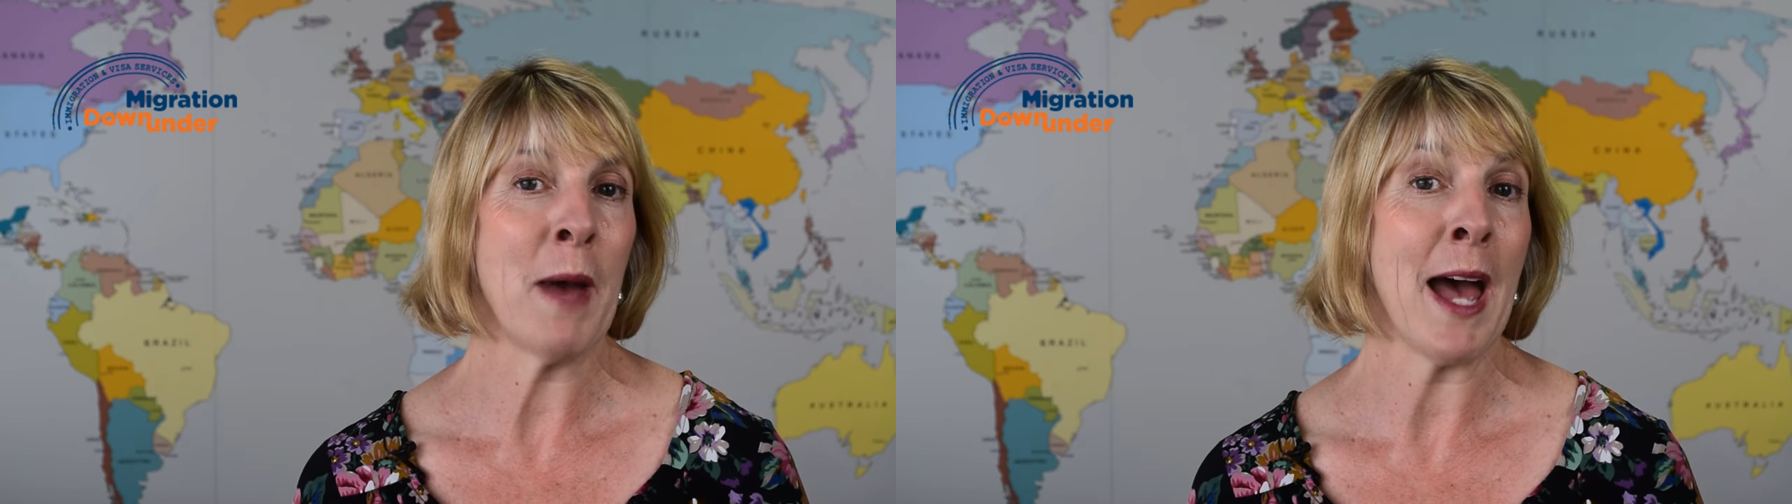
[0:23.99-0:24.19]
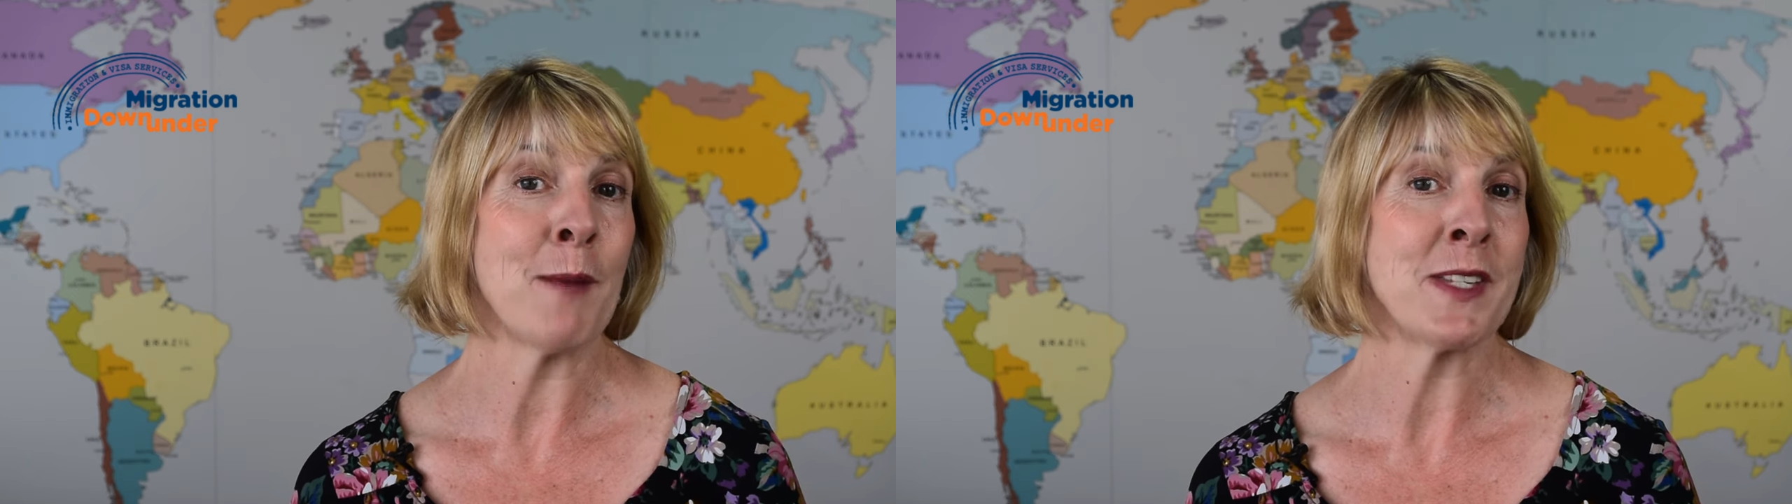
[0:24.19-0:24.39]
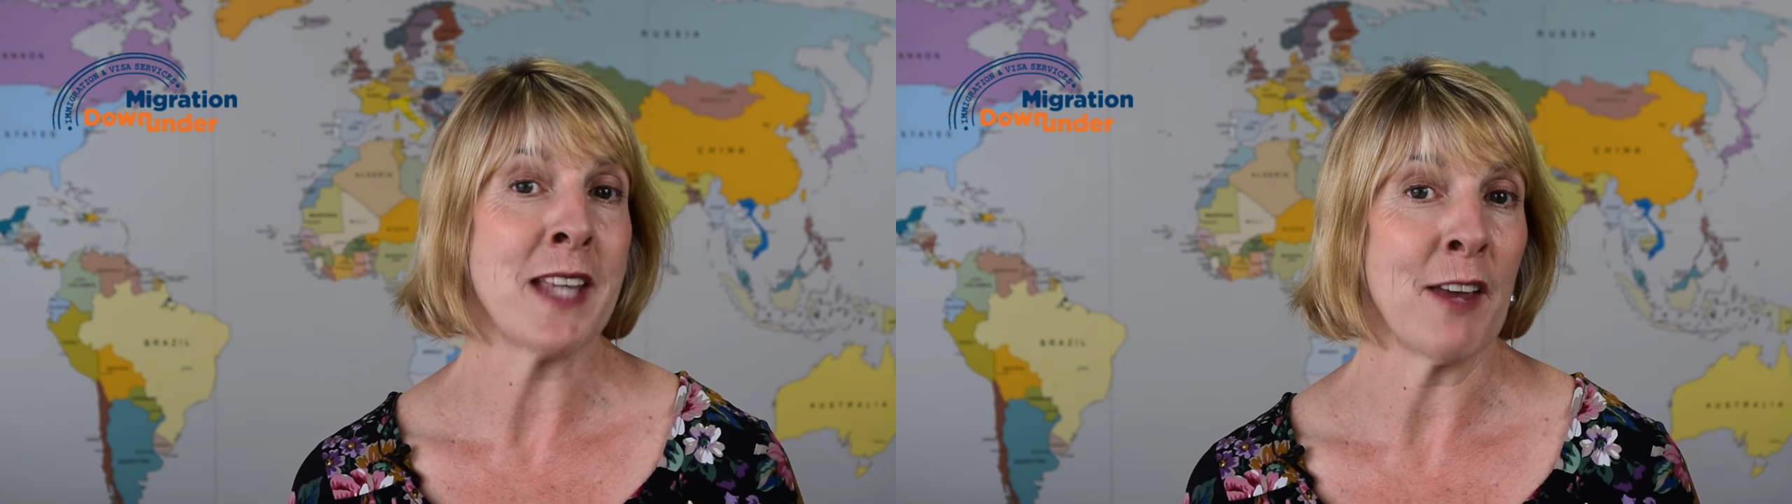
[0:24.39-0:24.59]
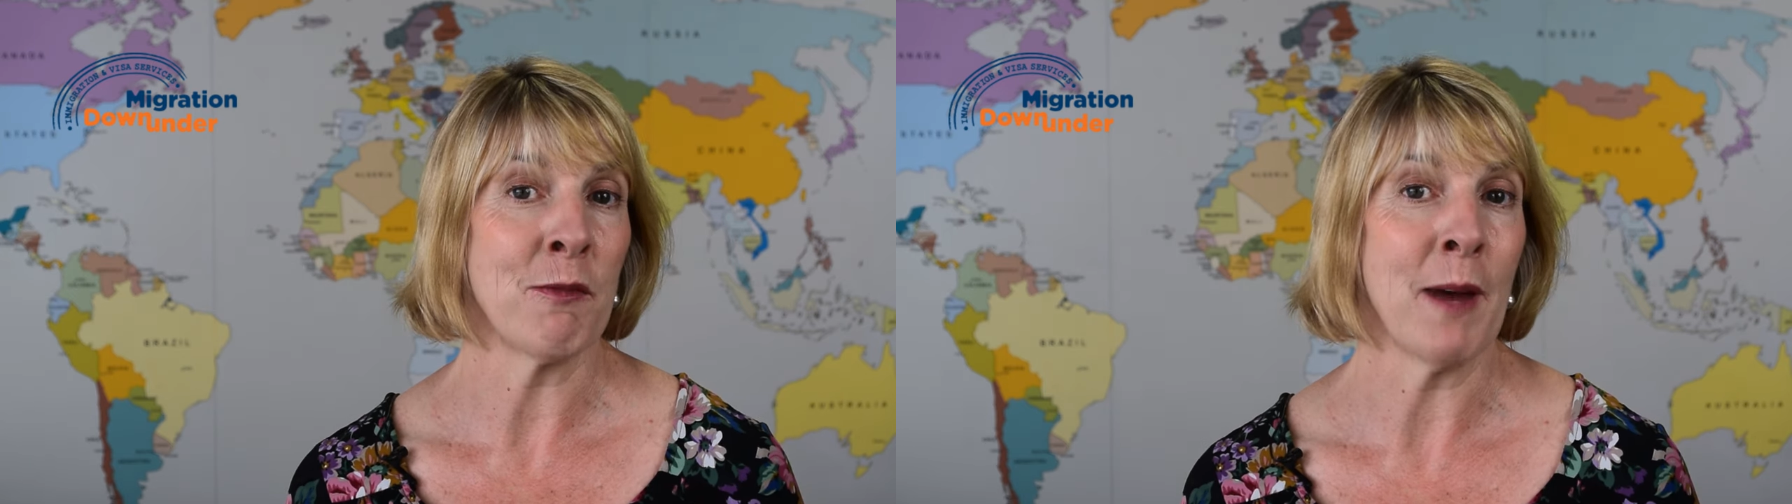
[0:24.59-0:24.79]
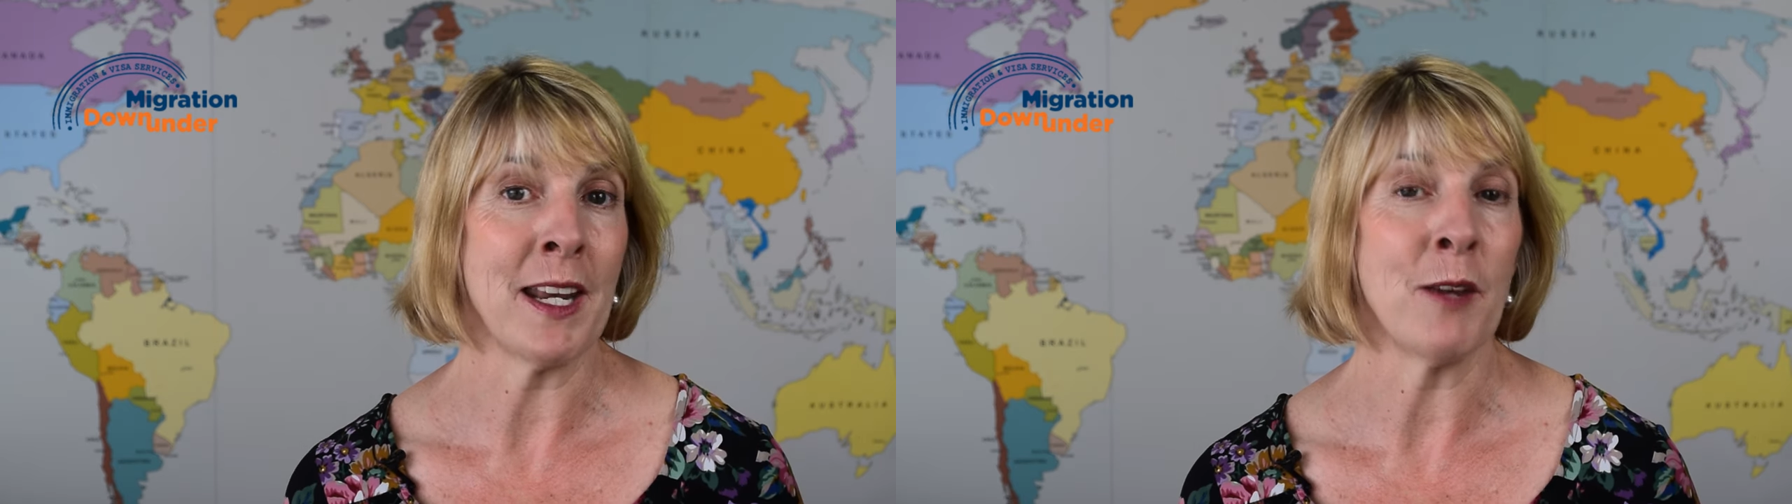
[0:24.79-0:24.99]
perhaps
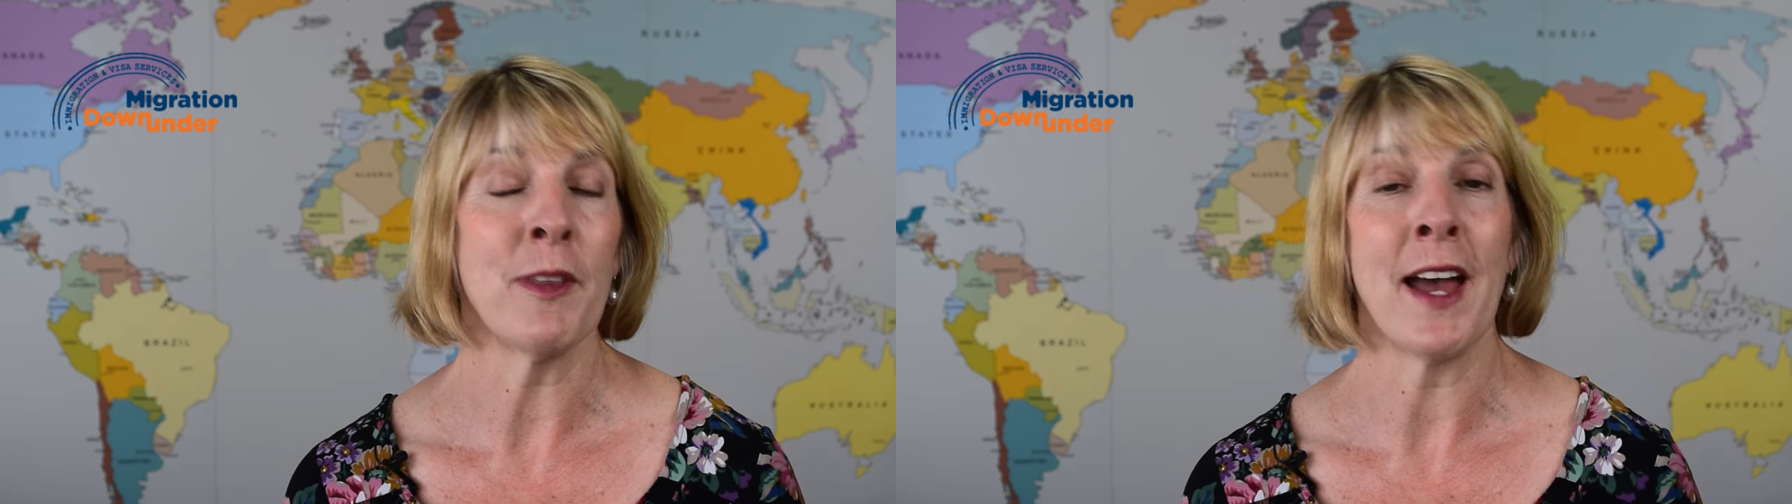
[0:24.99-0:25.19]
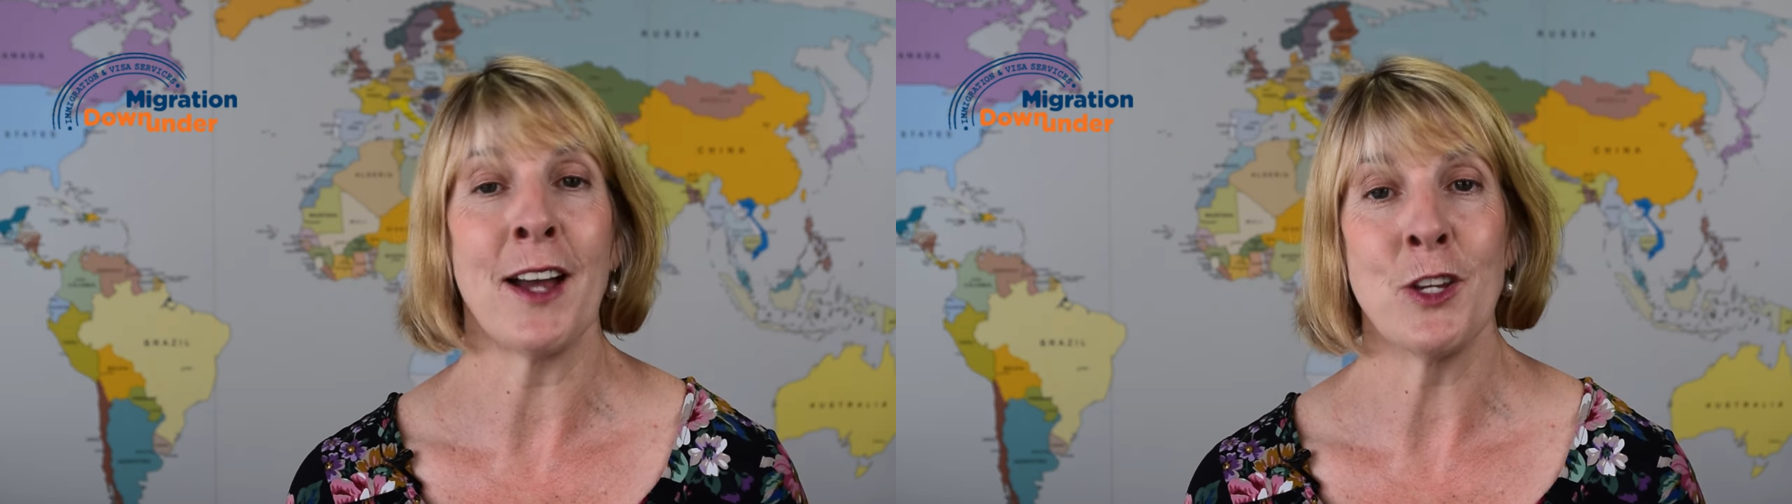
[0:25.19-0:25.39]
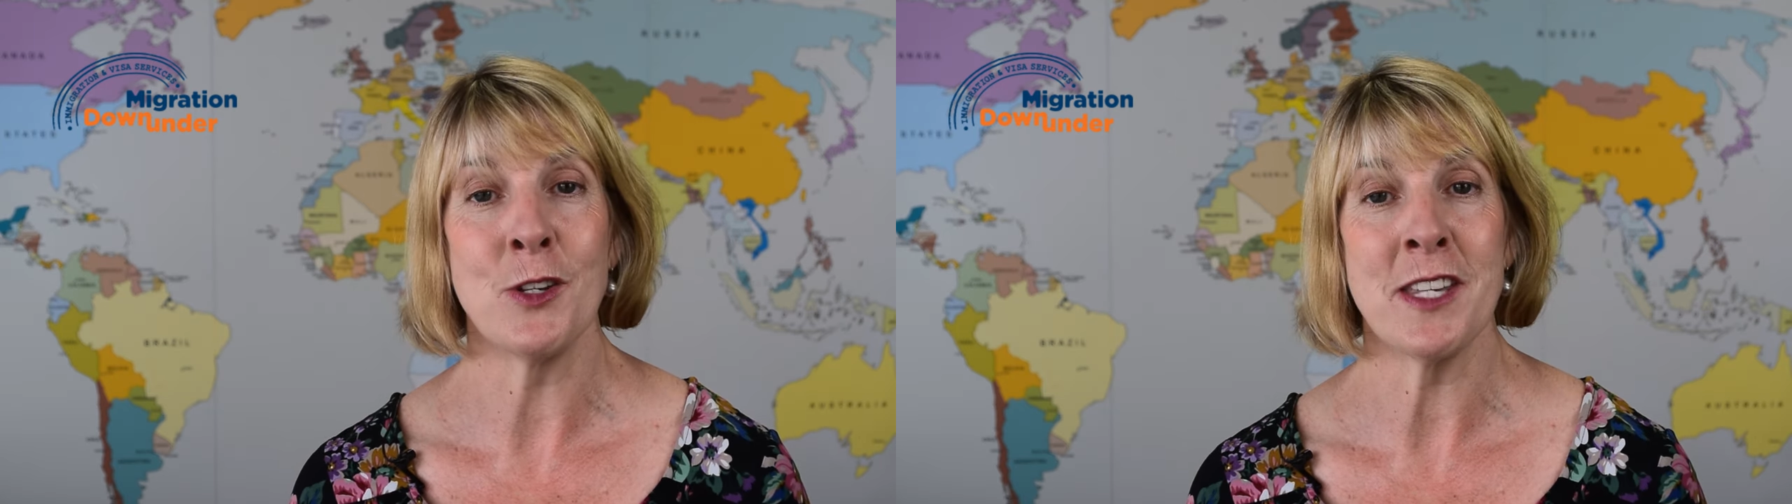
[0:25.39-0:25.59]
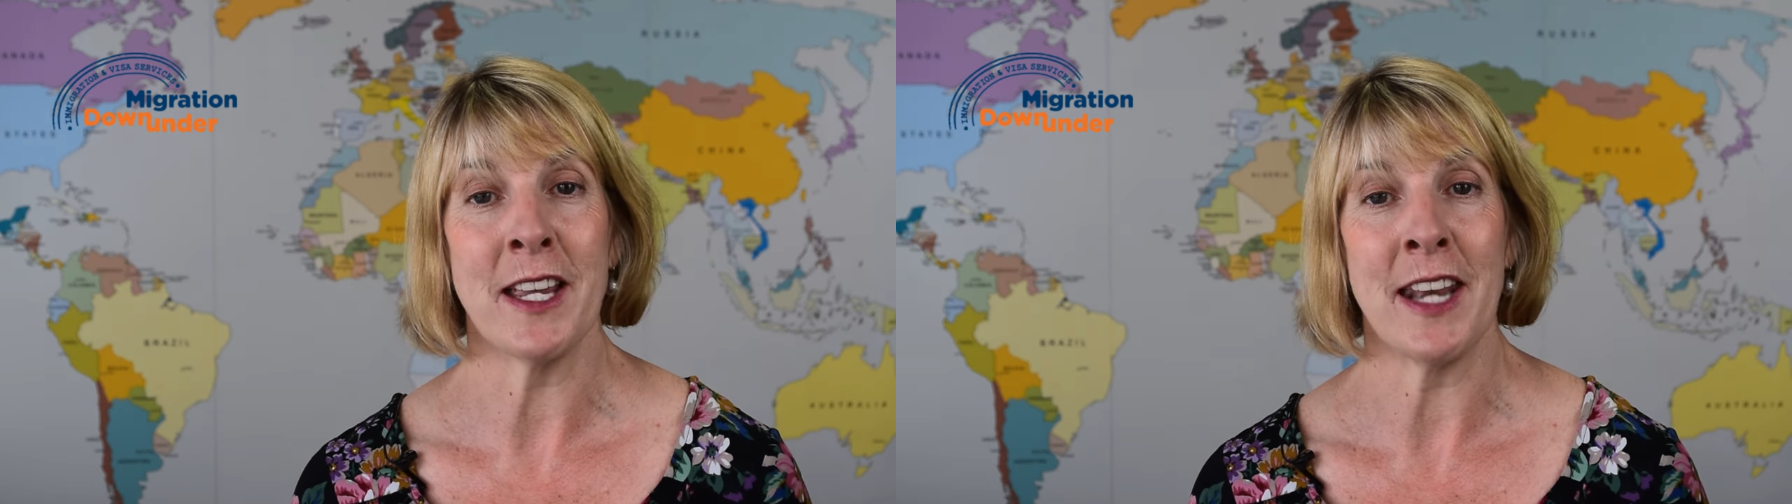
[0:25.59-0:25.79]
save money without using